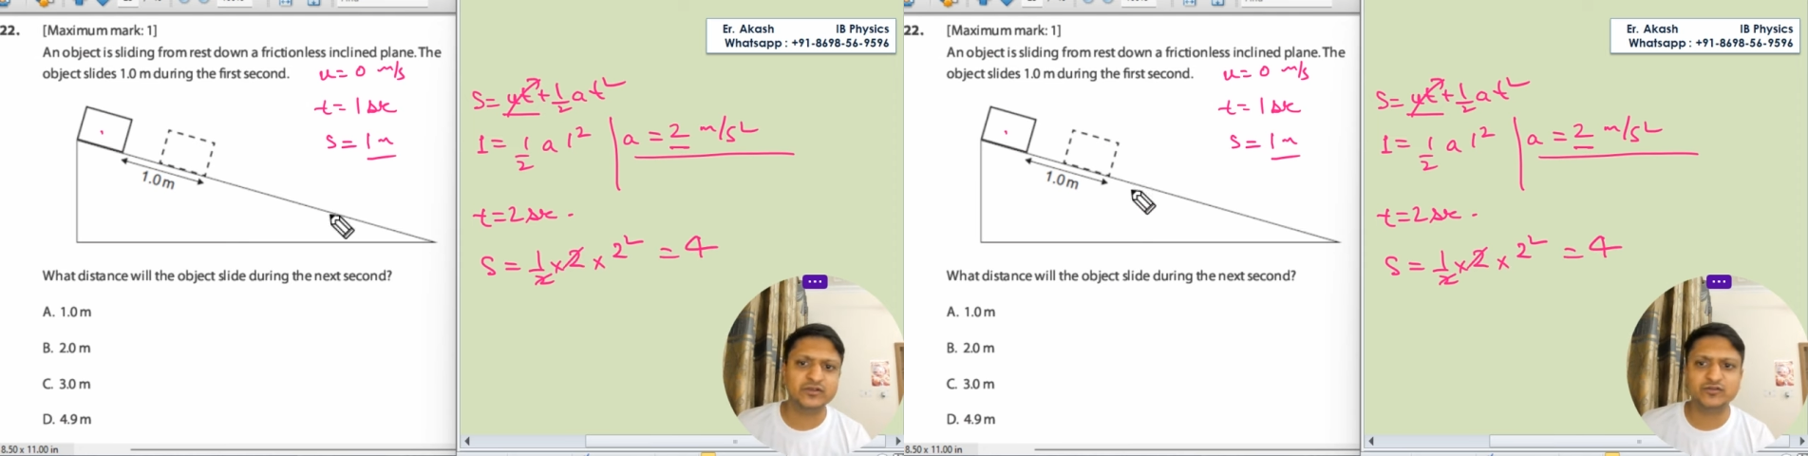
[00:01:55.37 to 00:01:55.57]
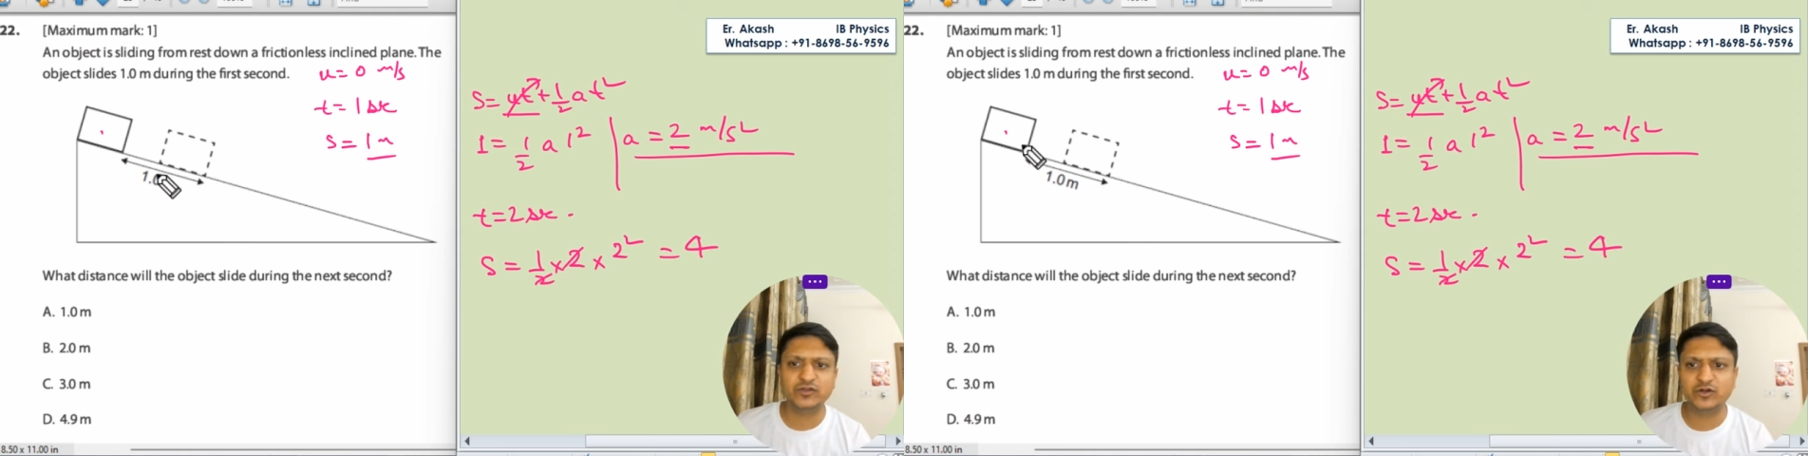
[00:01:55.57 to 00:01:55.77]

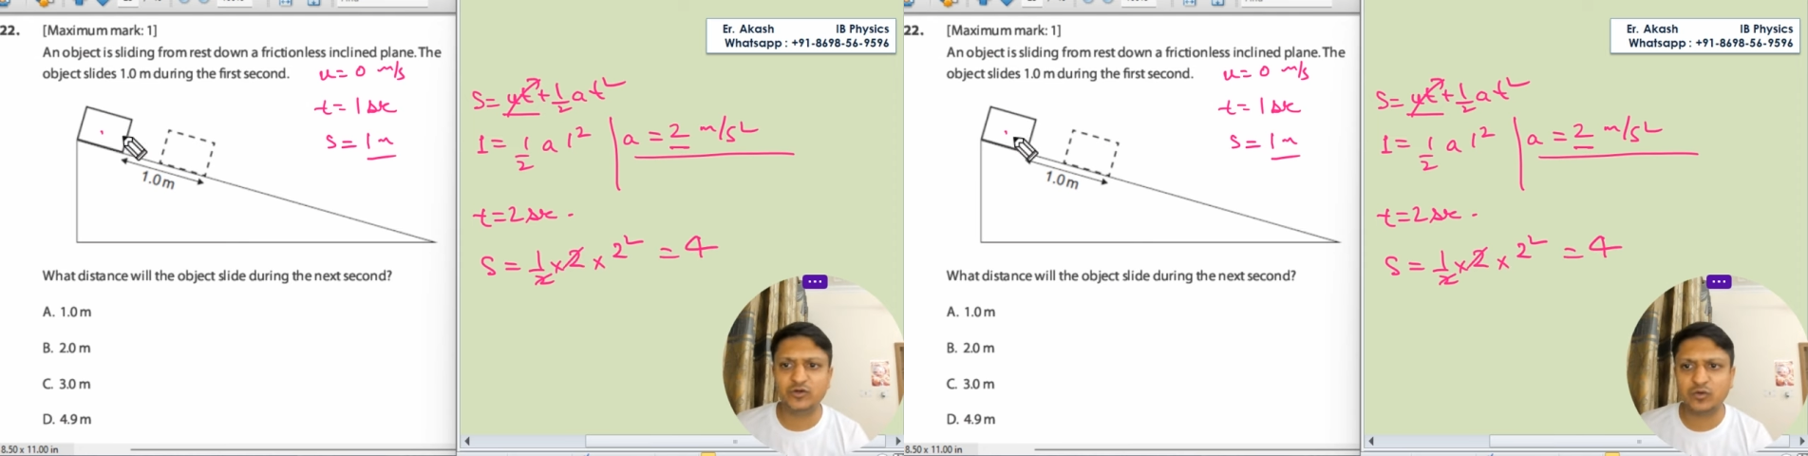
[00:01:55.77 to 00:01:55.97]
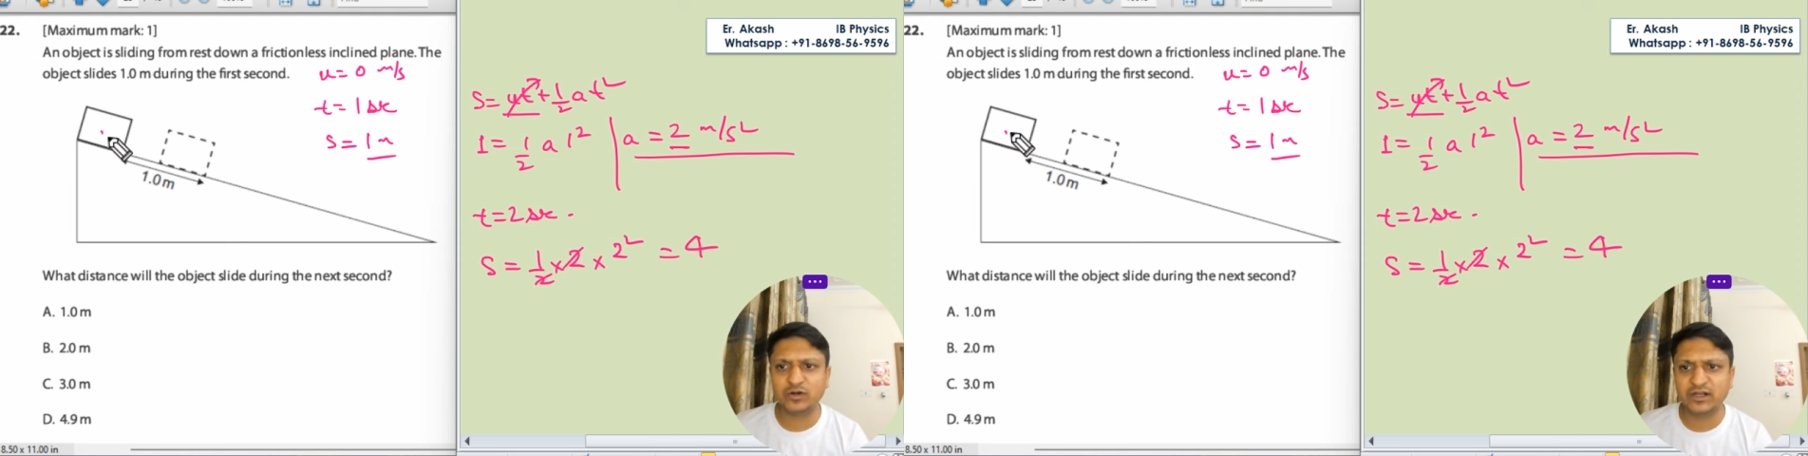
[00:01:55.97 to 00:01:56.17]
So the
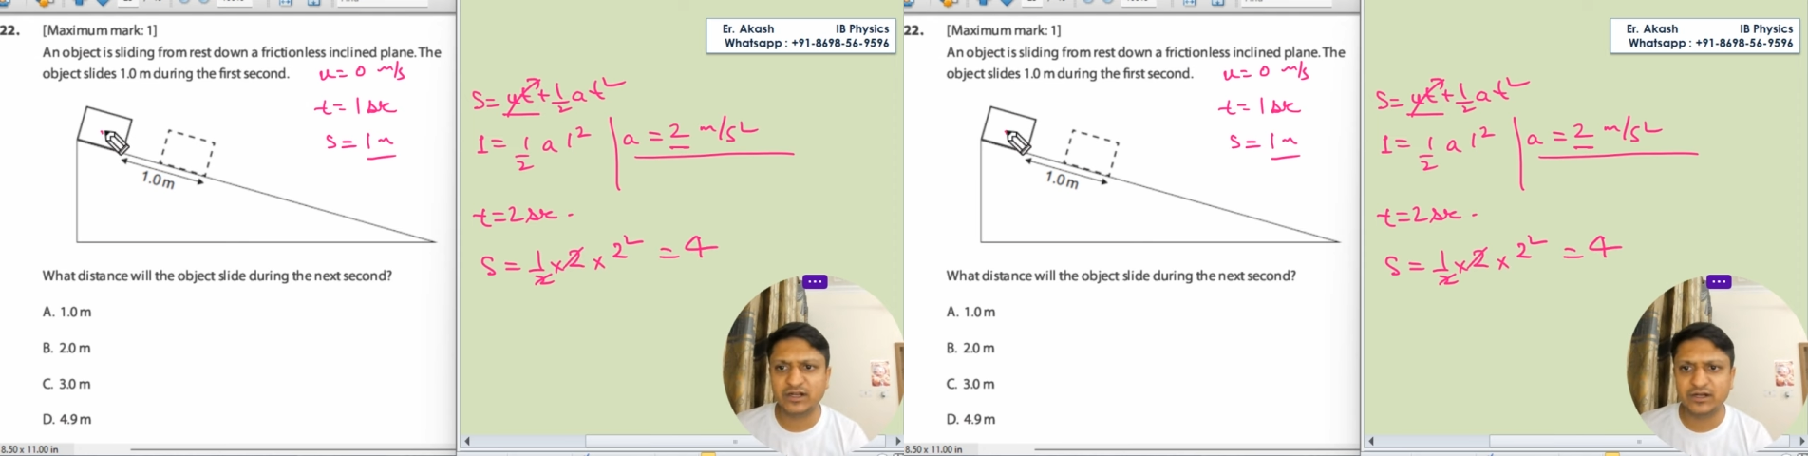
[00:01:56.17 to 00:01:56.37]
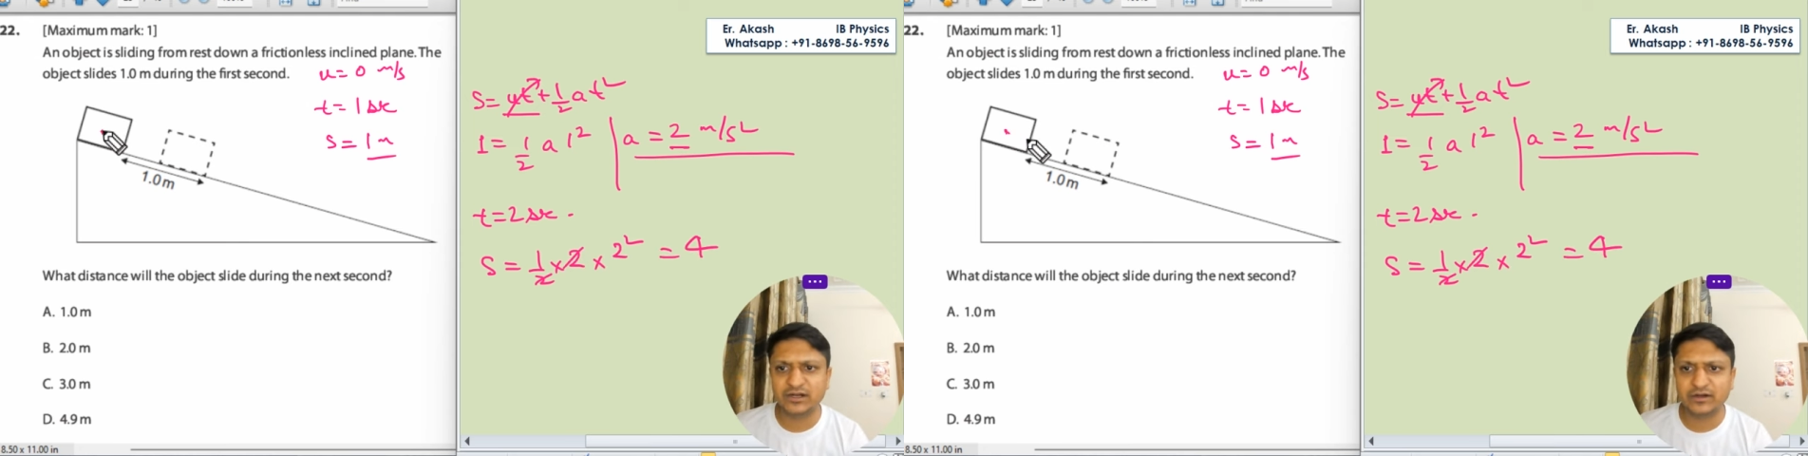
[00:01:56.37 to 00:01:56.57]

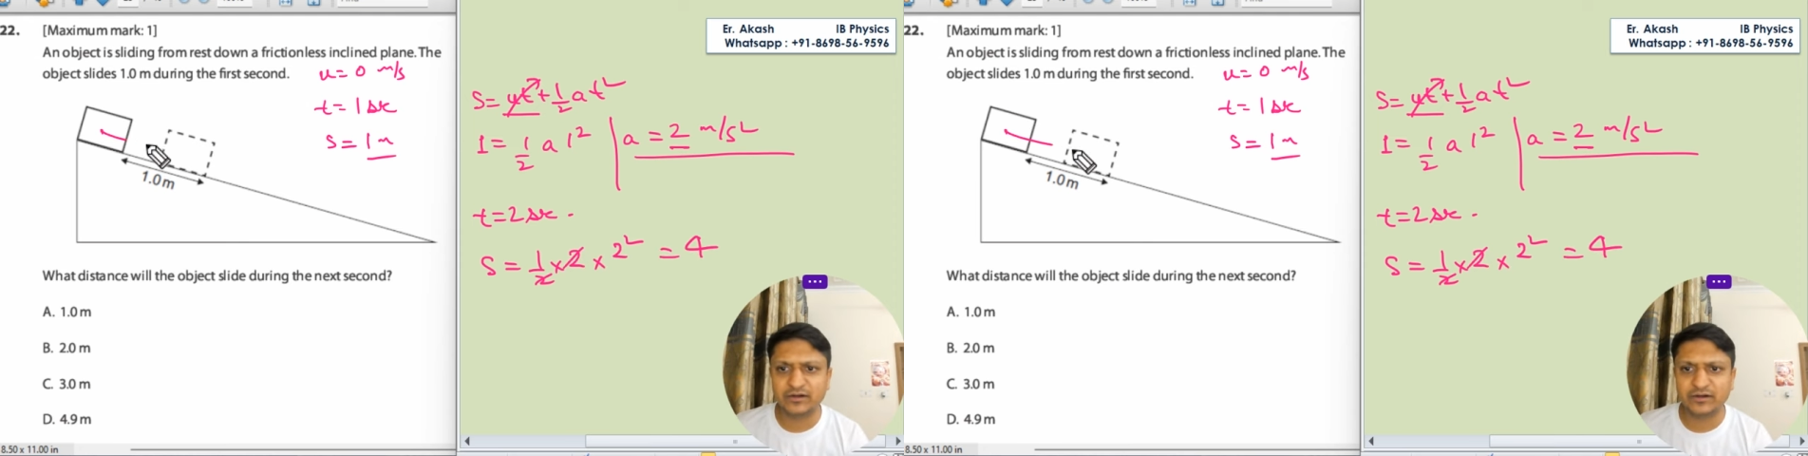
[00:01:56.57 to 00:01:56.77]
total